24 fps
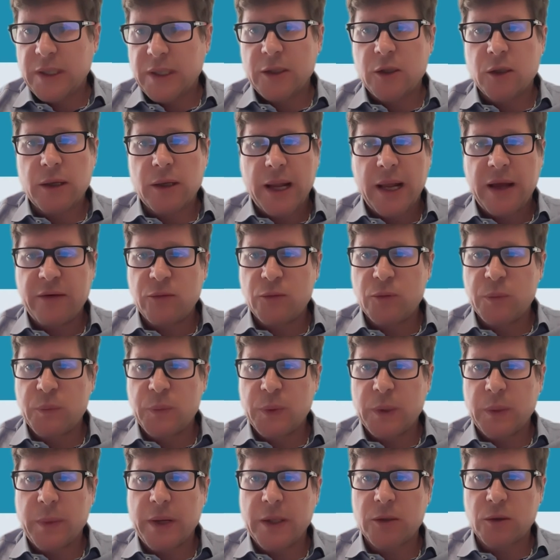They don't have to
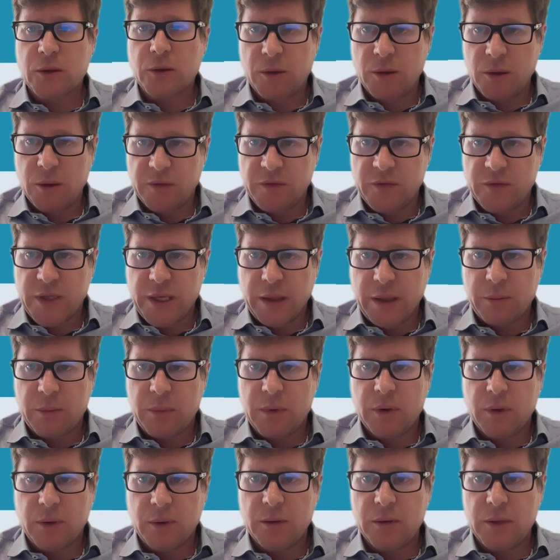implement all of
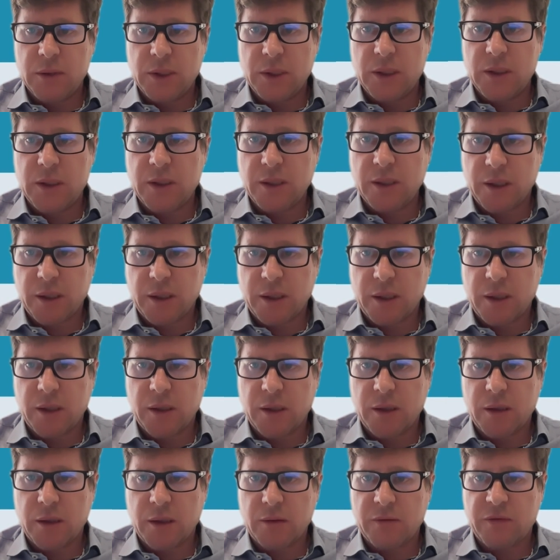them, only
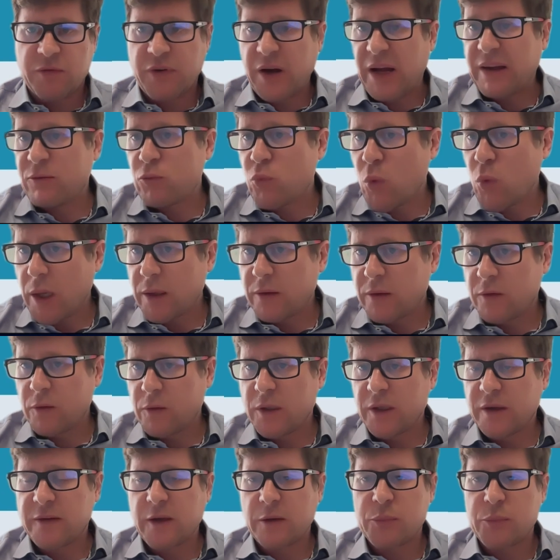the 5.1, so
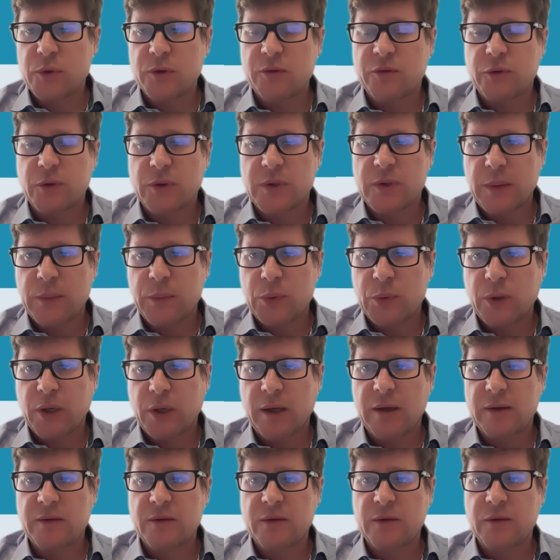the exception for
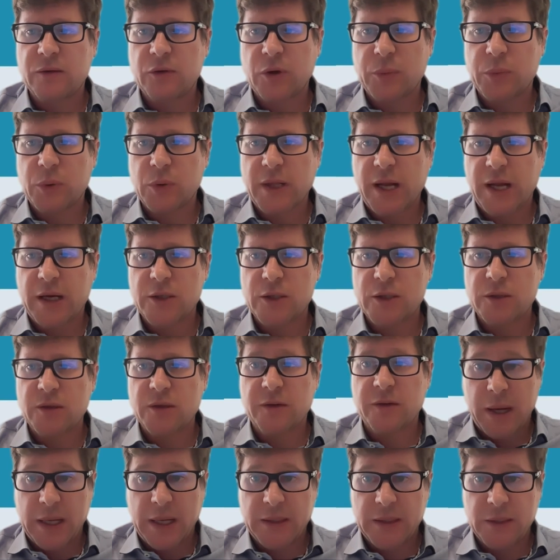temporary acts of reproduction
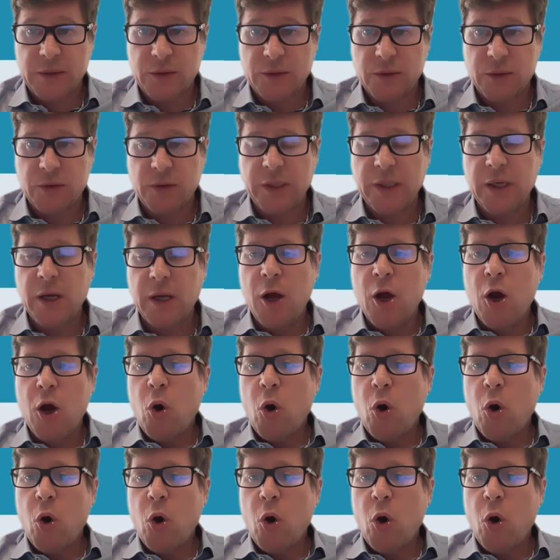is mandatory.